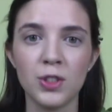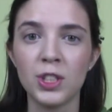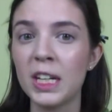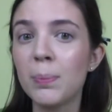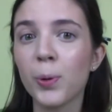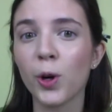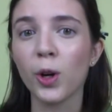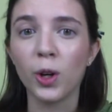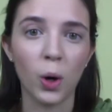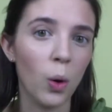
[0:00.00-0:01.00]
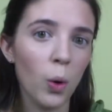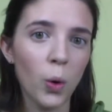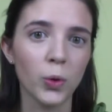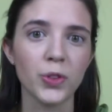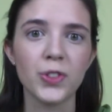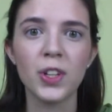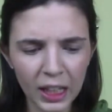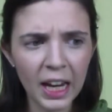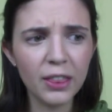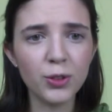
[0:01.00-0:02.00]
deeper golds.
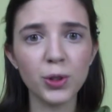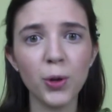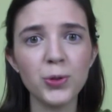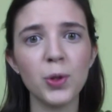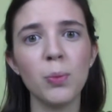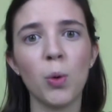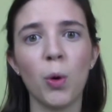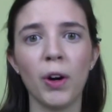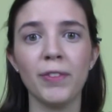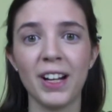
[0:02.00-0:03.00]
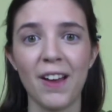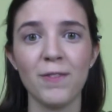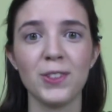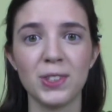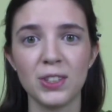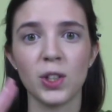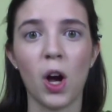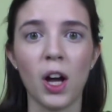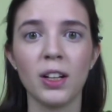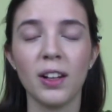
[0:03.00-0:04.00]
And there's also more of an emphasis
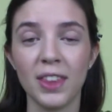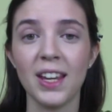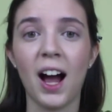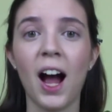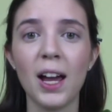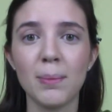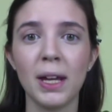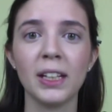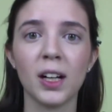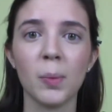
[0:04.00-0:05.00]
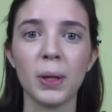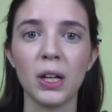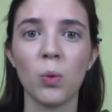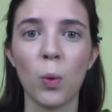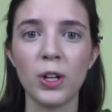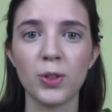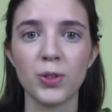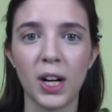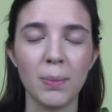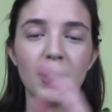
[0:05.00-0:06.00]
on the eye makeup in
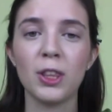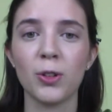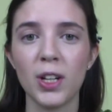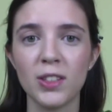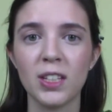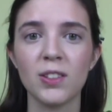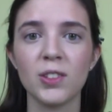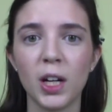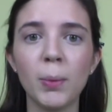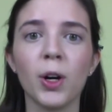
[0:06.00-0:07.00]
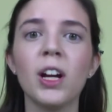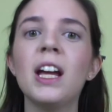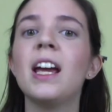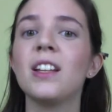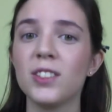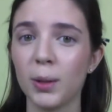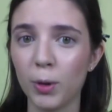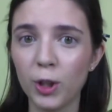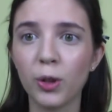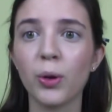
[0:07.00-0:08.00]
wintertime than there is in summer. In
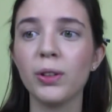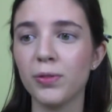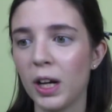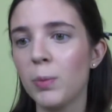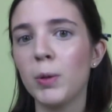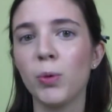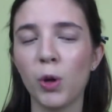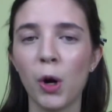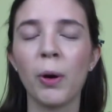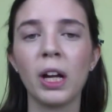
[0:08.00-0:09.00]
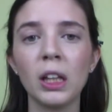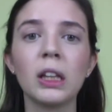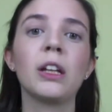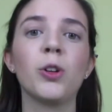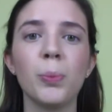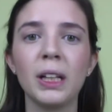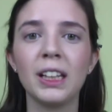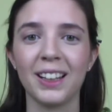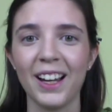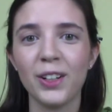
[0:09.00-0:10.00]
summer, you're going to find people going a little bit
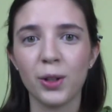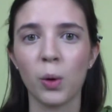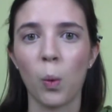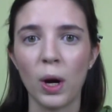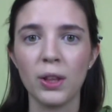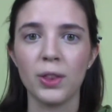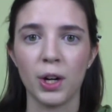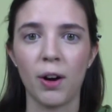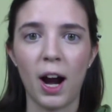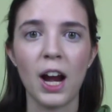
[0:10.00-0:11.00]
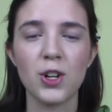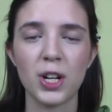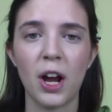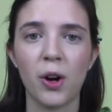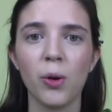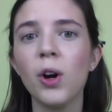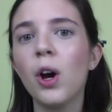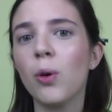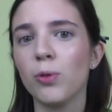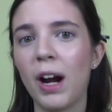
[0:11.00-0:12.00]
lighter with their eyeshadow
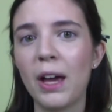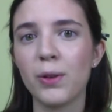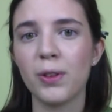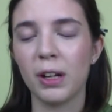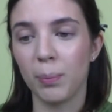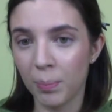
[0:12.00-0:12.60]
rather than